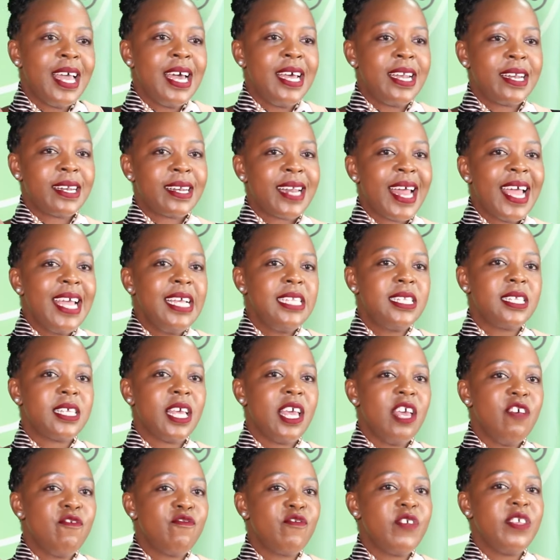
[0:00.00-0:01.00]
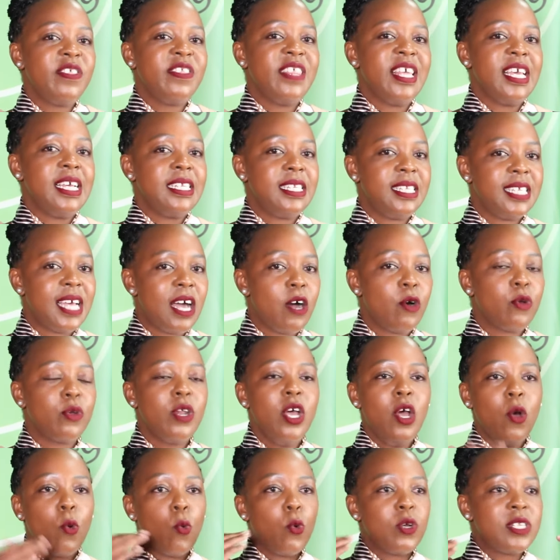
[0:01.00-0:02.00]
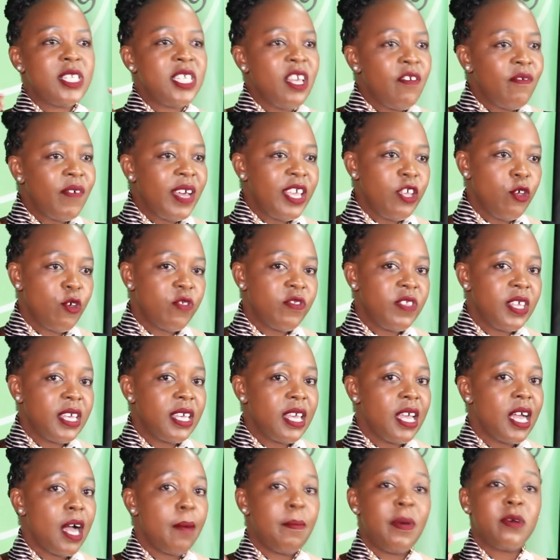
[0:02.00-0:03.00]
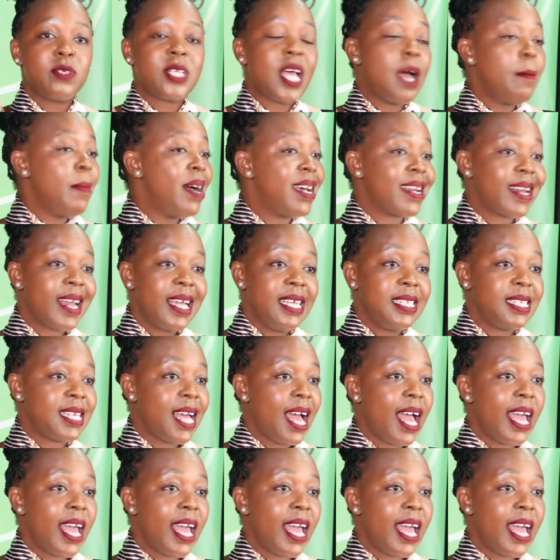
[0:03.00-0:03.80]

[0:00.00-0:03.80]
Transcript: Write everything down. Whatever you're thinking about. I'm a writer.